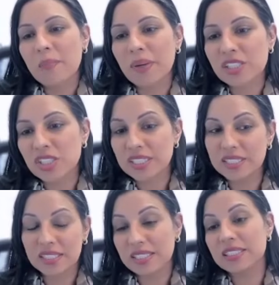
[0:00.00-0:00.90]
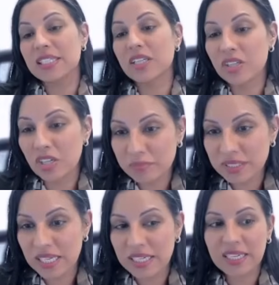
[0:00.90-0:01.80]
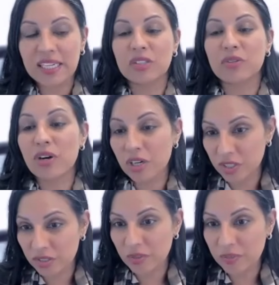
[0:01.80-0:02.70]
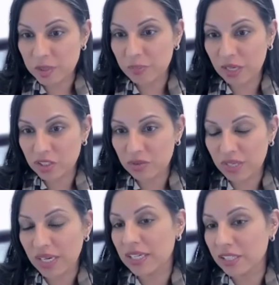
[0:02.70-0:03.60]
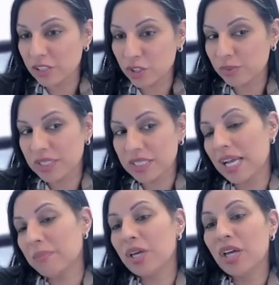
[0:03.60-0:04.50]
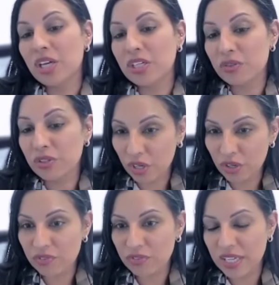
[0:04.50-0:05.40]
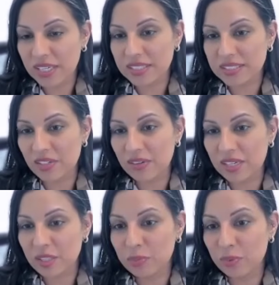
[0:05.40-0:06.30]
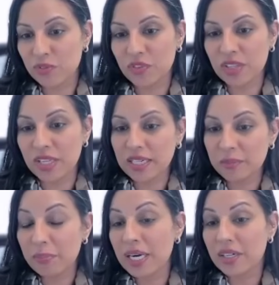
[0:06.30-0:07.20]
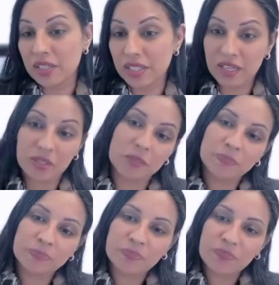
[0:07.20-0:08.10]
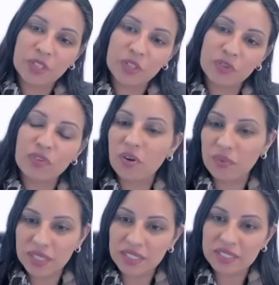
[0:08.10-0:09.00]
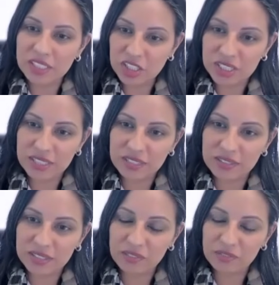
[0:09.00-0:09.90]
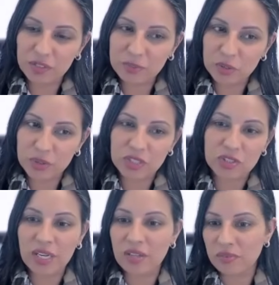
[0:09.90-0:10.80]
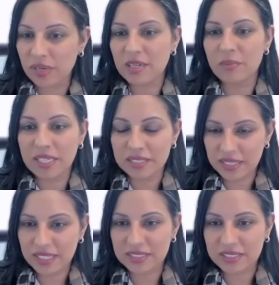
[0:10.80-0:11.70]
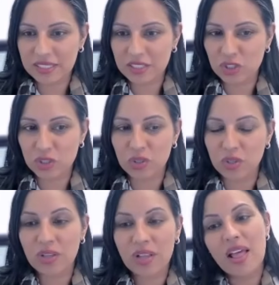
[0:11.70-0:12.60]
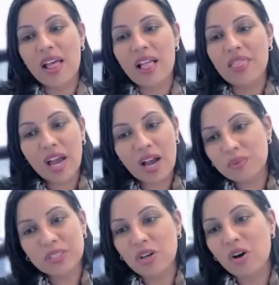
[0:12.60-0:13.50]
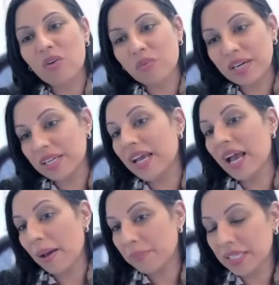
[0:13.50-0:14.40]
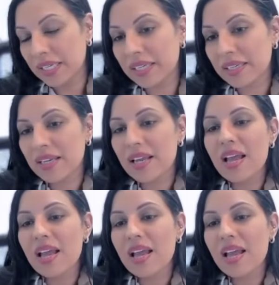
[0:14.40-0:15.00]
patients in a single arm setting, you garner a response rate in a tumor type, you go for that accelerated approval, and in parallel, you've already initiated the confirmatory trial randomized against a control. That was already happening